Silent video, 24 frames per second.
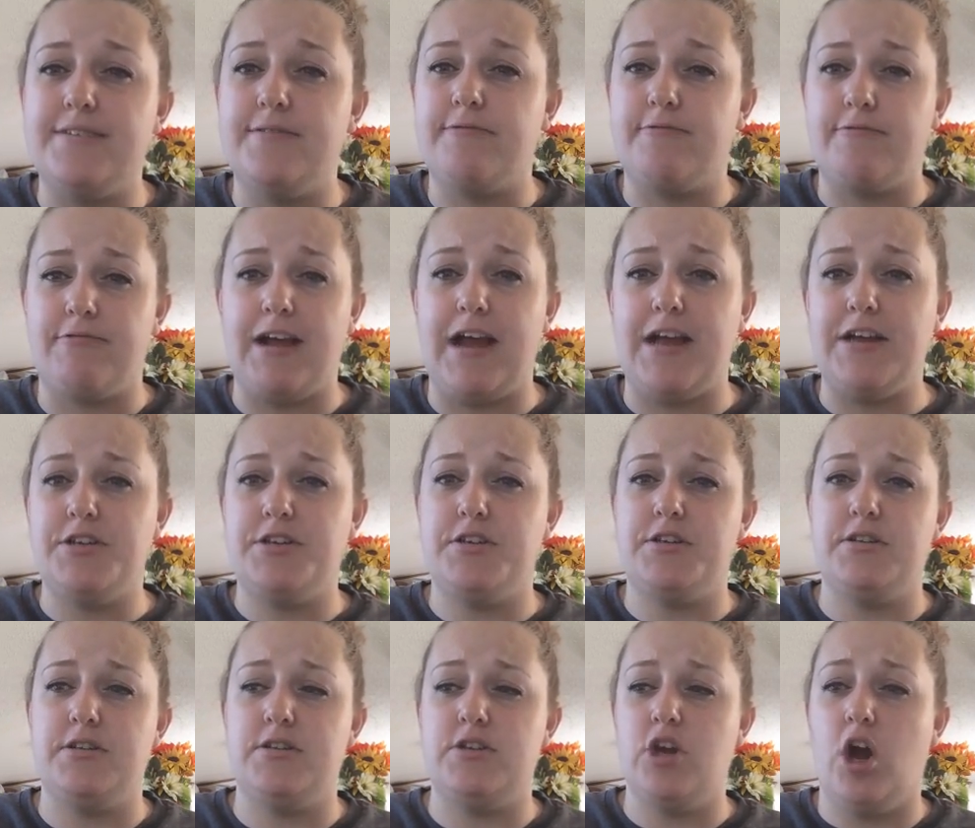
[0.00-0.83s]

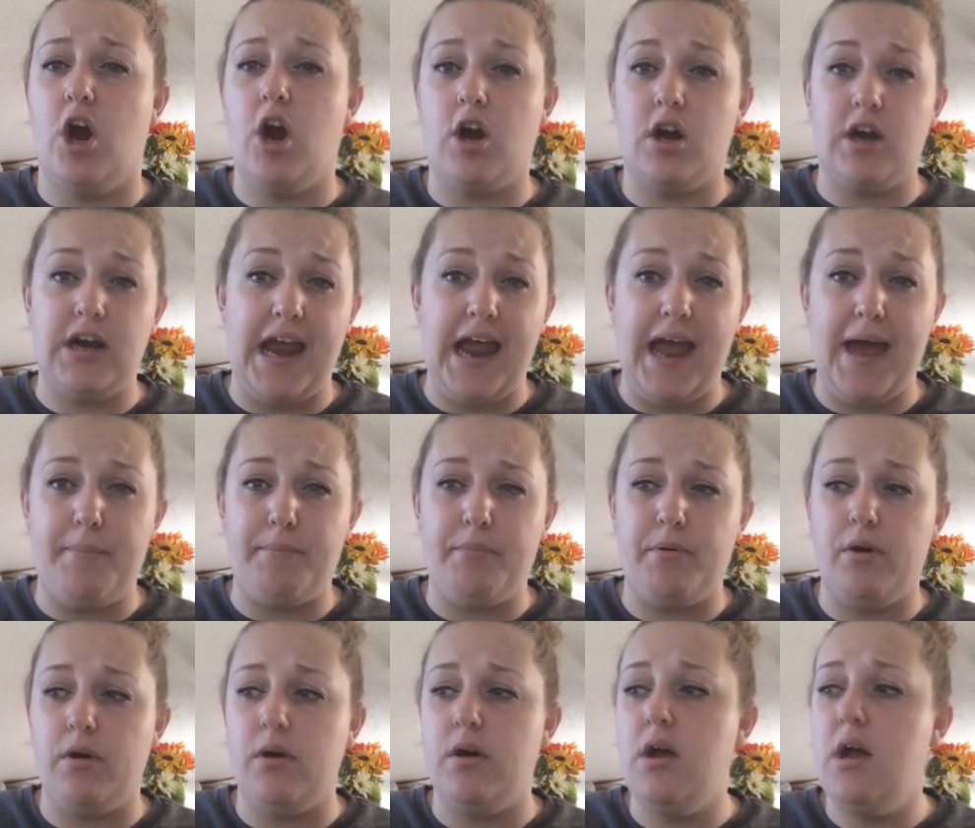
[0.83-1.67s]
fresh, tart
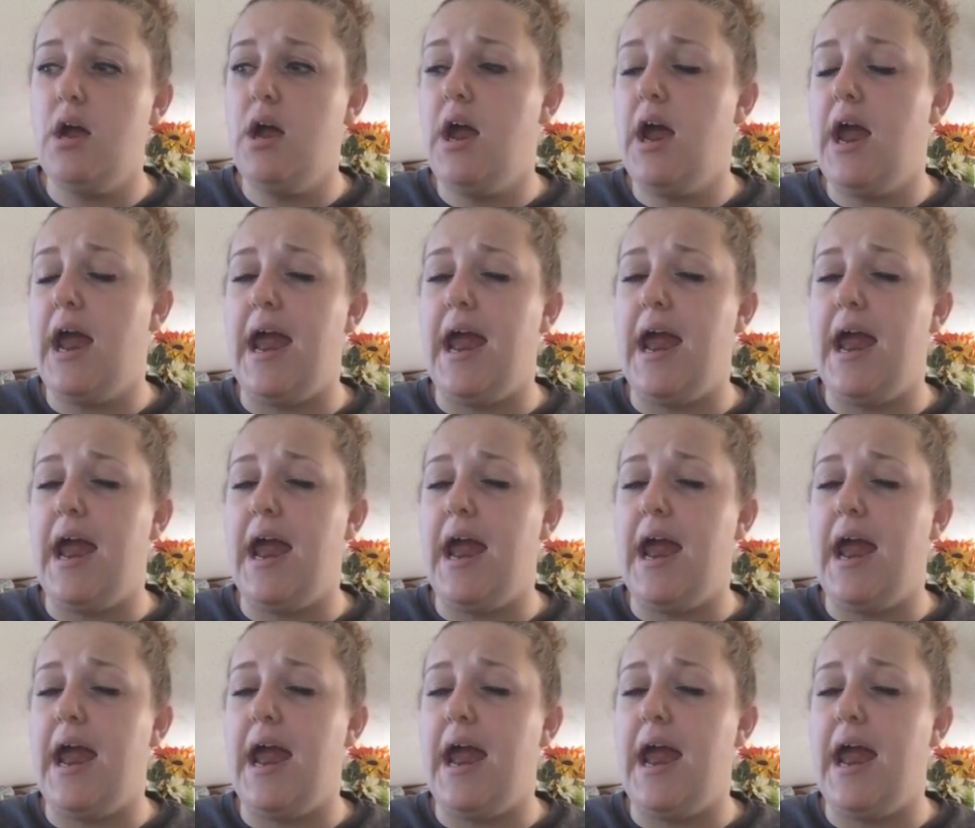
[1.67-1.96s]
apple,